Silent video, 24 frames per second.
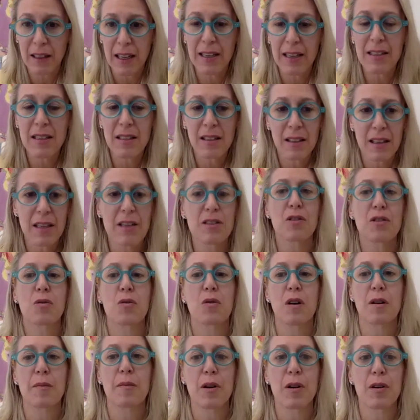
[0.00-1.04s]
Insulin is a
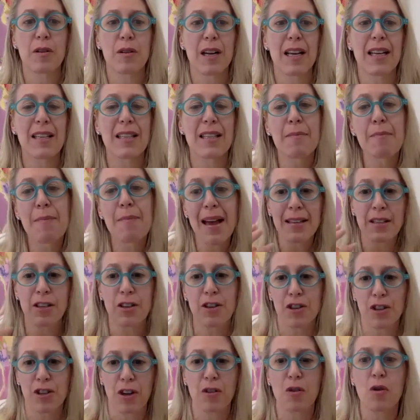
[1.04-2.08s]
hormone. It's a
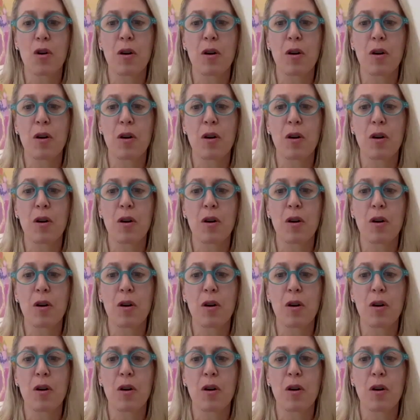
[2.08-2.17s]
messenger.